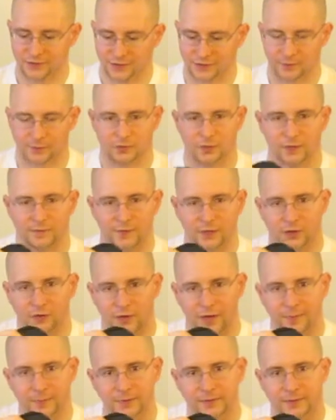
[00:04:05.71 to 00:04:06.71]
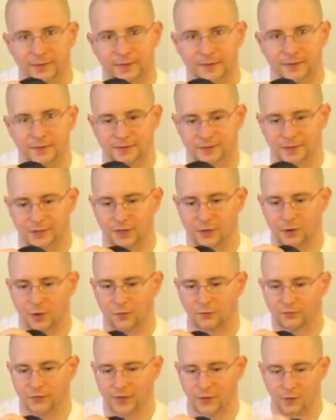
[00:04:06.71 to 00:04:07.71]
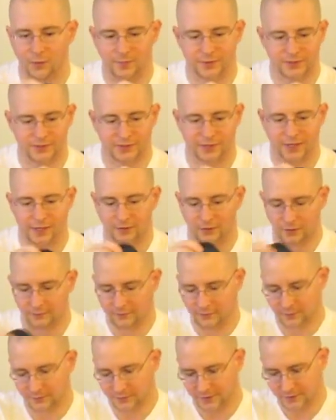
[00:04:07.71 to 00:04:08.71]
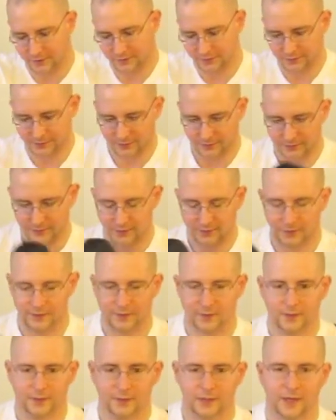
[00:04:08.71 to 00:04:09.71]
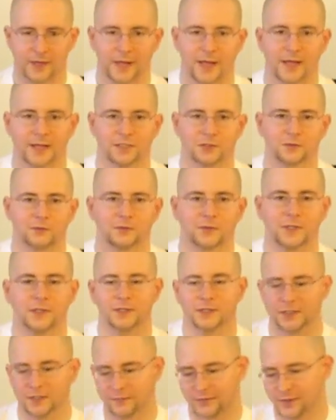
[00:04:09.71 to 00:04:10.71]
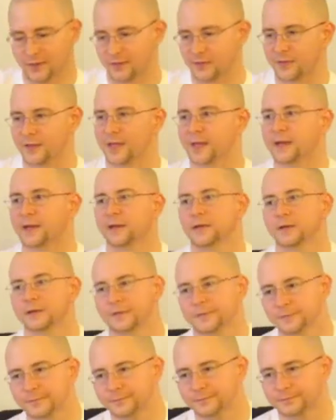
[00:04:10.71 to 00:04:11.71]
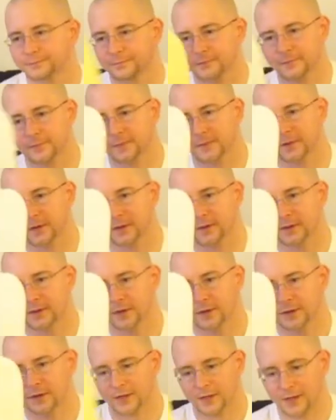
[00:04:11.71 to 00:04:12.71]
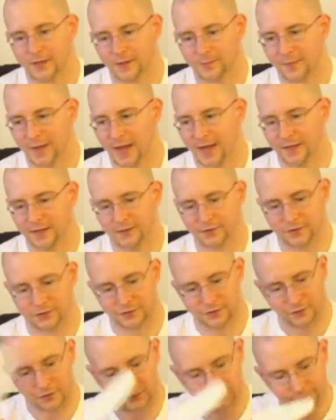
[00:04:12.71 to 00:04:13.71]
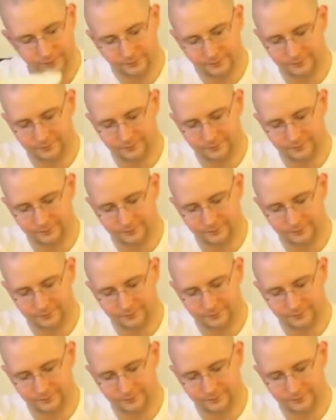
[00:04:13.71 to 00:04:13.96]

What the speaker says: some sort of a grip, so hopefully I won't be sliding all over the place. It has a relatively thick padding in the sole.